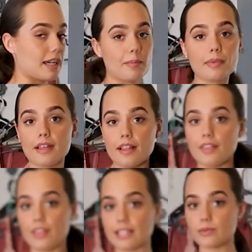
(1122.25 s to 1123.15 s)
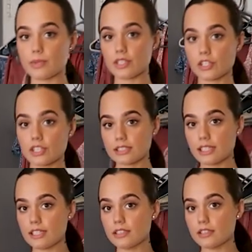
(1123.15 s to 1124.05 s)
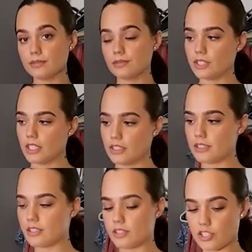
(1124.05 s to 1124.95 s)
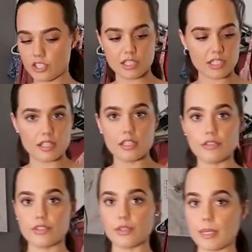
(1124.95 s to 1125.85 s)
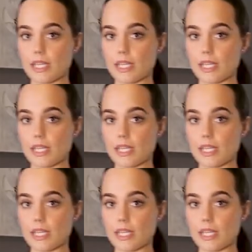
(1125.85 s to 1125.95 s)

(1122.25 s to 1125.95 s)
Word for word: up. That's what it looks like. So now let's see for the